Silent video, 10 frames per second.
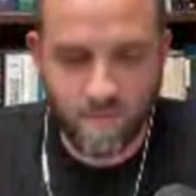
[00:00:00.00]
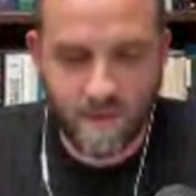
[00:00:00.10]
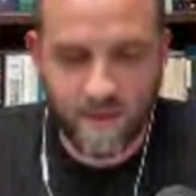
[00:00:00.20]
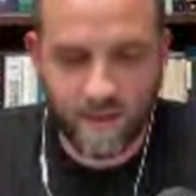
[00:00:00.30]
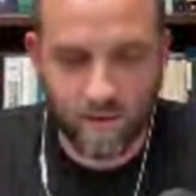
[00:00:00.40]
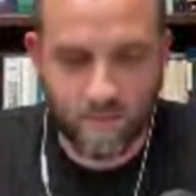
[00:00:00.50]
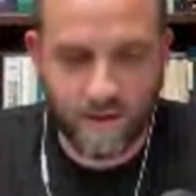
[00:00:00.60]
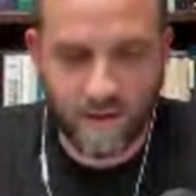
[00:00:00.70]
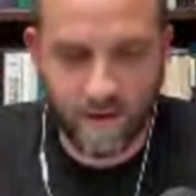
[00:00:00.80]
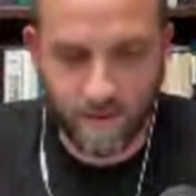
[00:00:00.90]
me a little
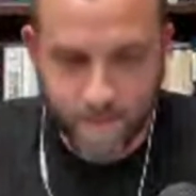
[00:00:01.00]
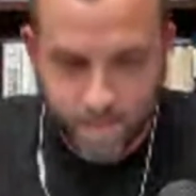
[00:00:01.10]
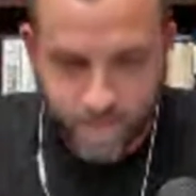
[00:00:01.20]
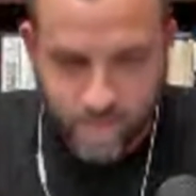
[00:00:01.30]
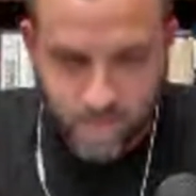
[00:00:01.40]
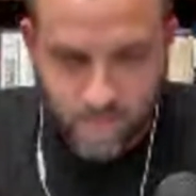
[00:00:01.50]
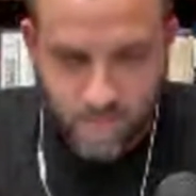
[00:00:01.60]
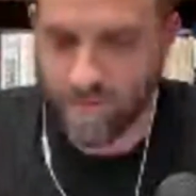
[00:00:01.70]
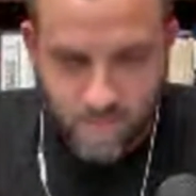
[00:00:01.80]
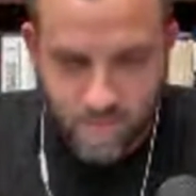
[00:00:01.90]
bit here.
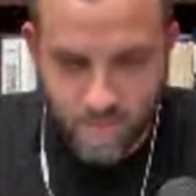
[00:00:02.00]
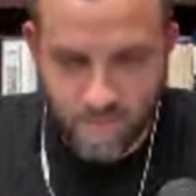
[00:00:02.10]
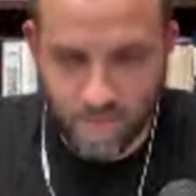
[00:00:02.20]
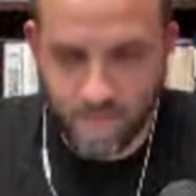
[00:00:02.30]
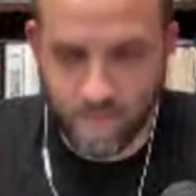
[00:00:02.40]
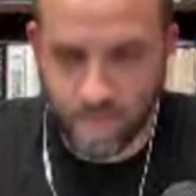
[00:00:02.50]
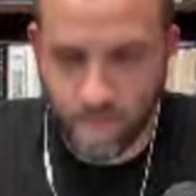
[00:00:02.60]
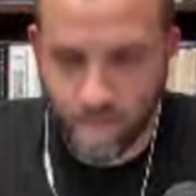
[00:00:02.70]
Let